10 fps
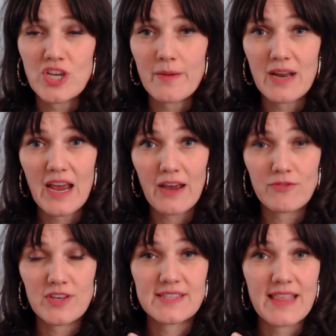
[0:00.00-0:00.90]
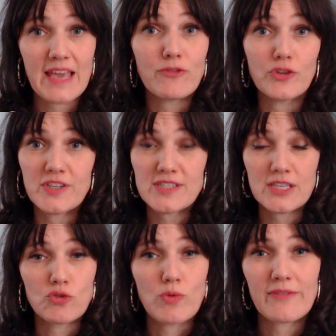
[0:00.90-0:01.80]
going to have this thankfulness and
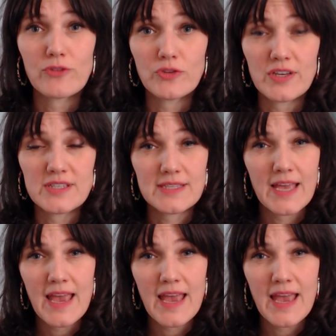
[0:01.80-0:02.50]
gratefulness,